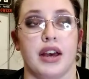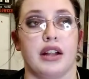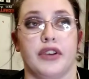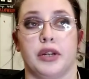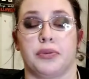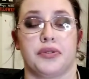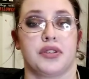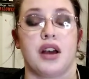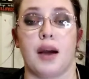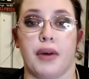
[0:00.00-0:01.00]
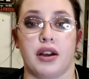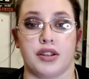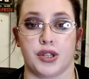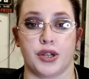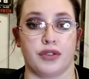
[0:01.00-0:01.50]
the elevator will stop
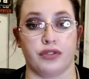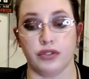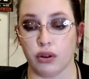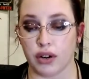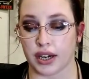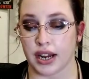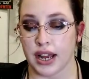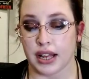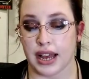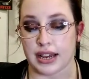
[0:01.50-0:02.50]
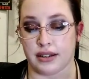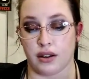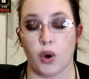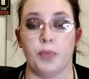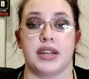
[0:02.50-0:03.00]
on a certain floor
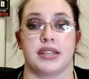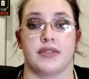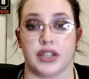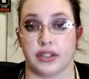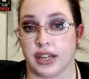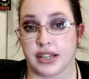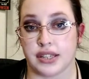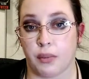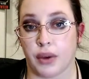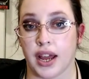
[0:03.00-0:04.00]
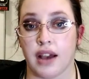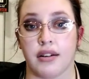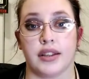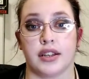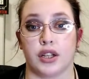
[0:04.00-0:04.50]
and open as if they're letting someone
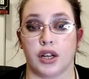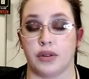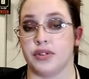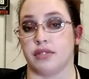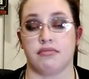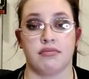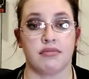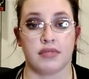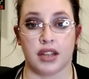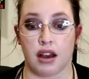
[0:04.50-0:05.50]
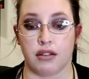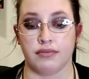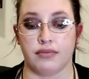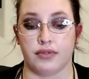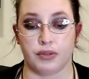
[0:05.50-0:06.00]
out and then close and you
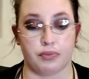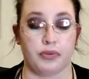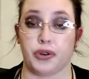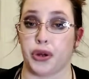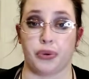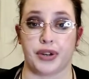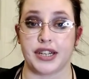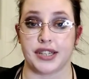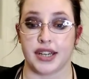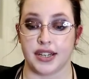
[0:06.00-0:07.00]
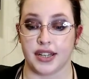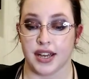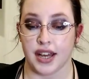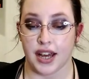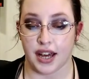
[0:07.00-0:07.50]
know for for no reason
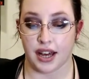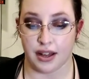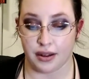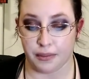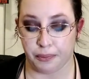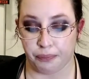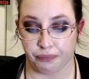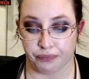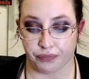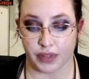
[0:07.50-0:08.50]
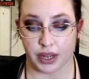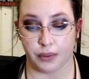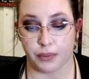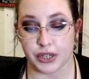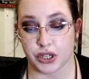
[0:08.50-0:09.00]
um
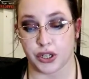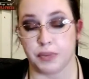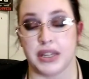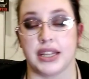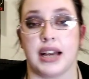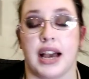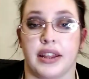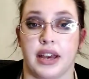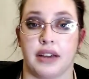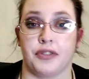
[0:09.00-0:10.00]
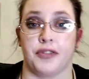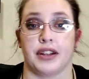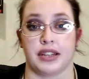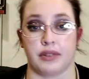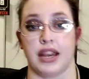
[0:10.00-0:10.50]
which could be the guy that
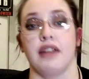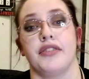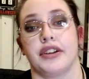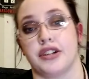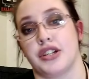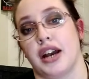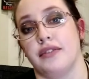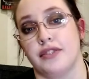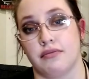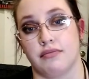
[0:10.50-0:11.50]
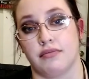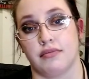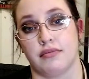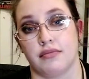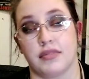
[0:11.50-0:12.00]
fell down the elevator shaft.
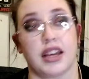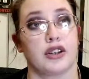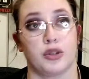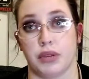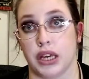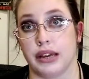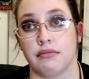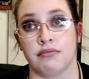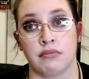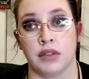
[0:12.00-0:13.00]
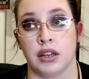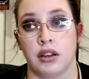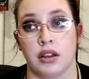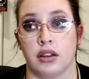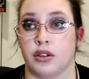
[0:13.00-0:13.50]
That could be it.
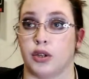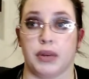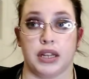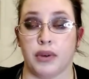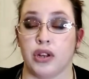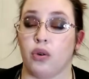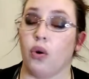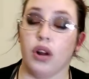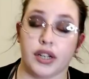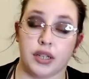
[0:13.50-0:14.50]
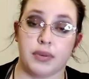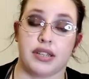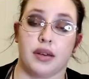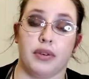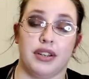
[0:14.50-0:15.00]
Could be anyone, or it could be
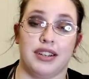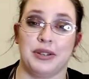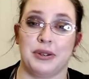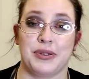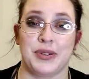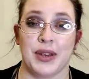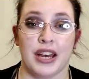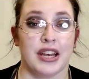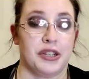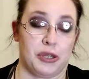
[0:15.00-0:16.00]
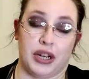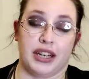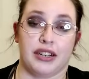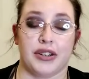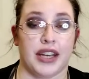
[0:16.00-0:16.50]
someone who's just
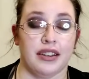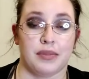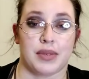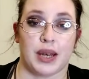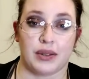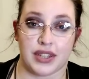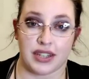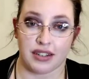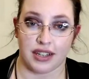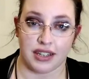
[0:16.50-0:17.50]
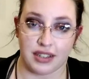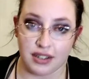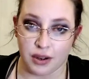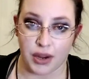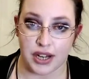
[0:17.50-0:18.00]
trying to entertain themselves and they're like,
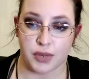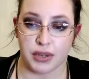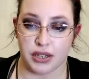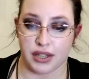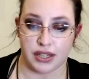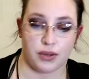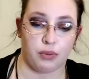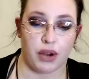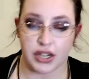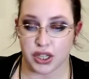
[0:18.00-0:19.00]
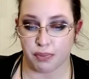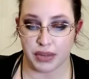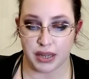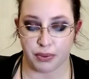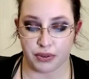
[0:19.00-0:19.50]
you know, watch me do this, watch the
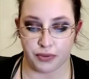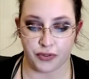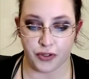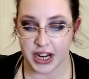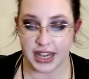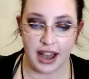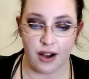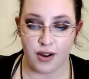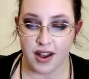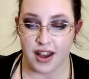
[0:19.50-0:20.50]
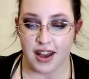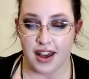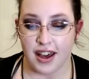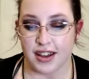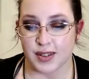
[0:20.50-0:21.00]
people freak out.
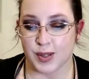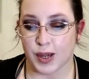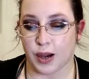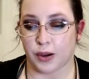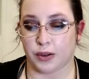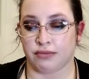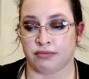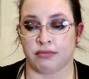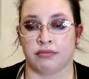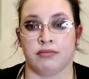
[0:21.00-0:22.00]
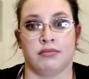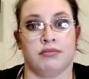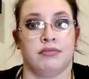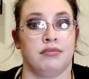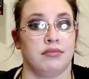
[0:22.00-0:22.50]
So,
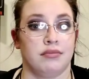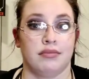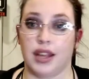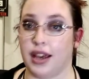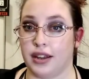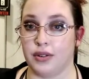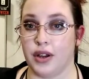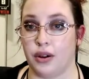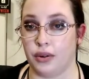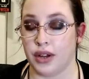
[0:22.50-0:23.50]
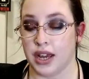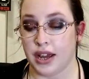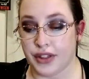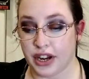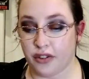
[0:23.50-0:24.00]
I don't know.
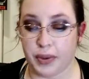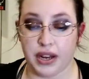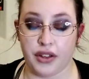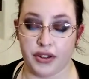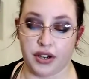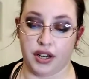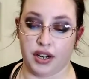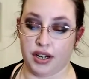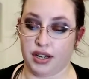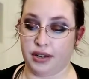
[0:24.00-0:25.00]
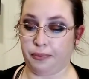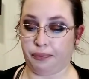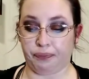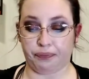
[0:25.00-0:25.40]
There have been other,